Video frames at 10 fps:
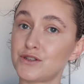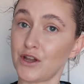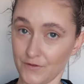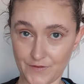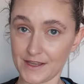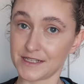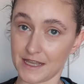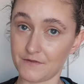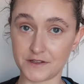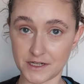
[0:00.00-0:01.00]
Don't fix it
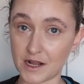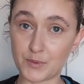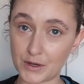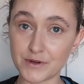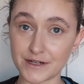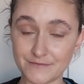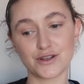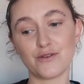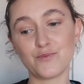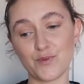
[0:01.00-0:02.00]
if it's not broken.
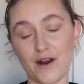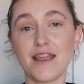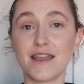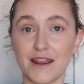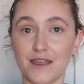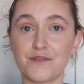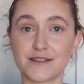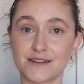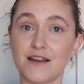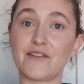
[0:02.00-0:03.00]
Don't break it if
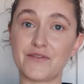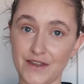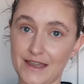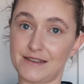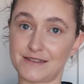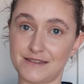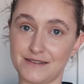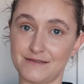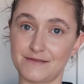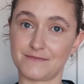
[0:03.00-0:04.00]
it's not
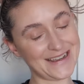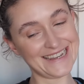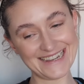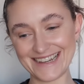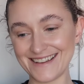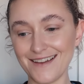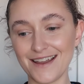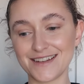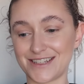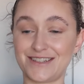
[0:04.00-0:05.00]
fixed.
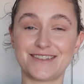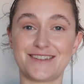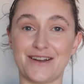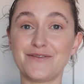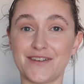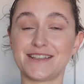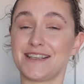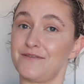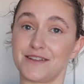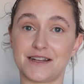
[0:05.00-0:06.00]
Don't fix
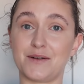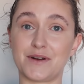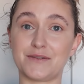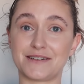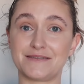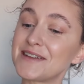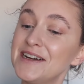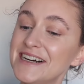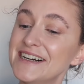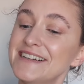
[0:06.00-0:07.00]
it if it's not broken.
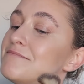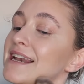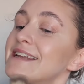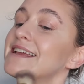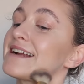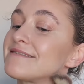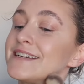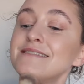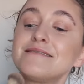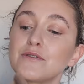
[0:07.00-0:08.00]

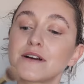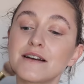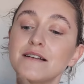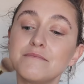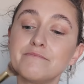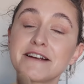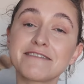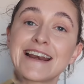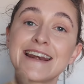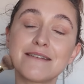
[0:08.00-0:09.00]
Melonheerin or
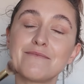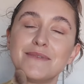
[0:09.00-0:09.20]
Mirren.